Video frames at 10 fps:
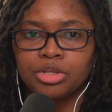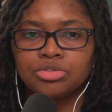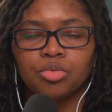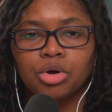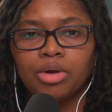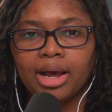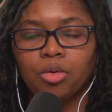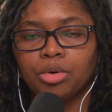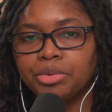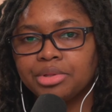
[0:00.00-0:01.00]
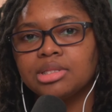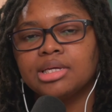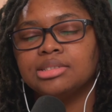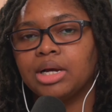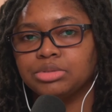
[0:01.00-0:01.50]
So I wrote out what were the
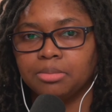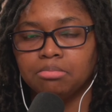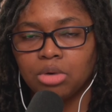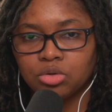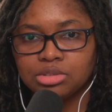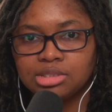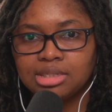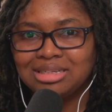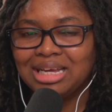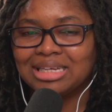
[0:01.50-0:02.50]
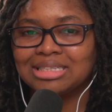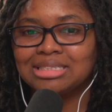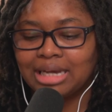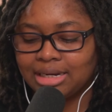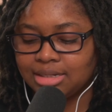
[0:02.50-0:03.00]
things that I was most
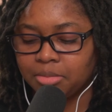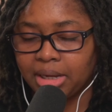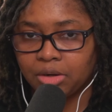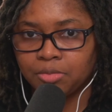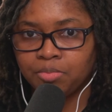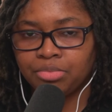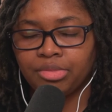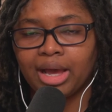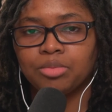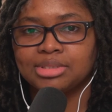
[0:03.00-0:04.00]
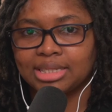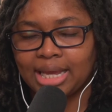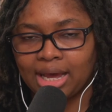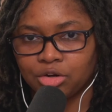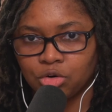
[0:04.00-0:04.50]
excited about. That was a
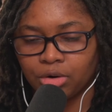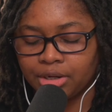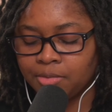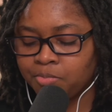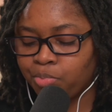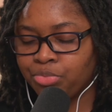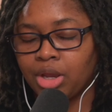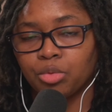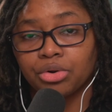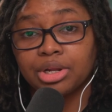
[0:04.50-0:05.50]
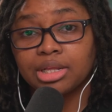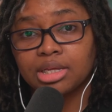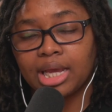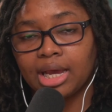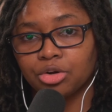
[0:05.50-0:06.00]
category. I wrote another
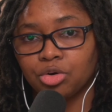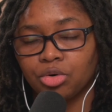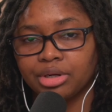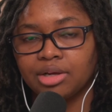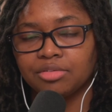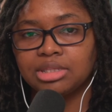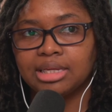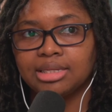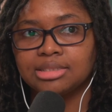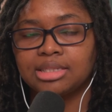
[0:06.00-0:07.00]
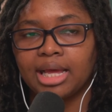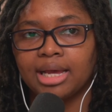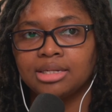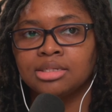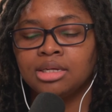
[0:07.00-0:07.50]
category of things
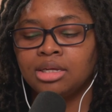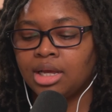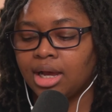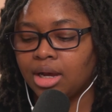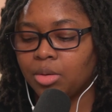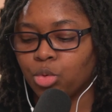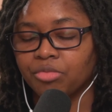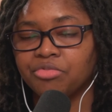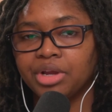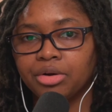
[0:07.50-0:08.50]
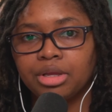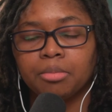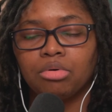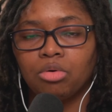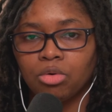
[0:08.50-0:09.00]
that were very
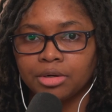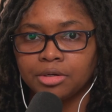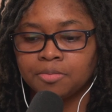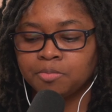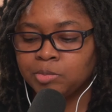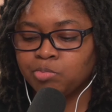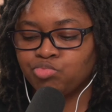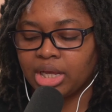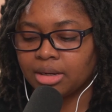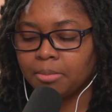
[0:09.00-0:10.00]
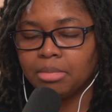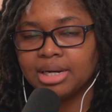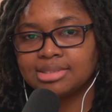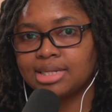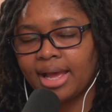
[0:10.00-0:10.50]
important, like a
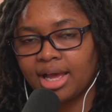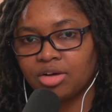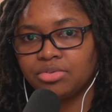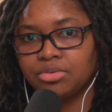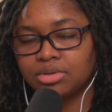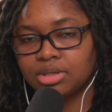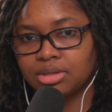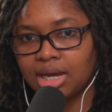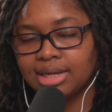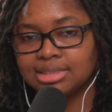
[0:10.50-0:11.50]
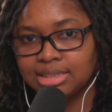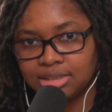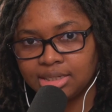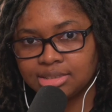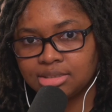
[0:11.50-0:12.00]
must-have
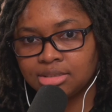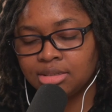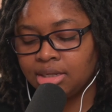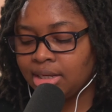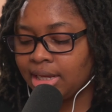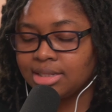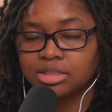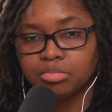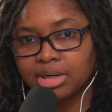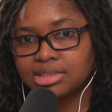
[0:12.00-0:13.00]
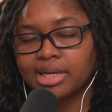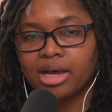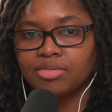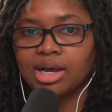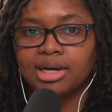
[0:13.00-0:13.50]
content list. In this
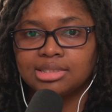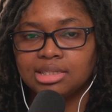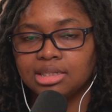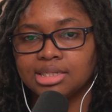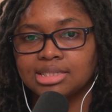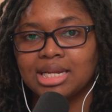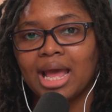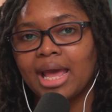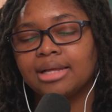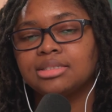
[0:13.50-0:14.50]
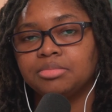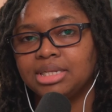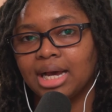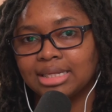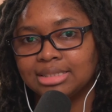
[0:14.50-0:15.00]
must-have content list, it had to
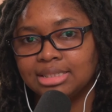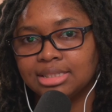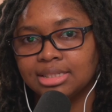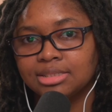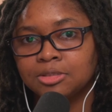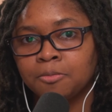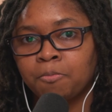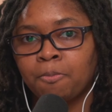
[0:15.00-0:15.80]
be ideas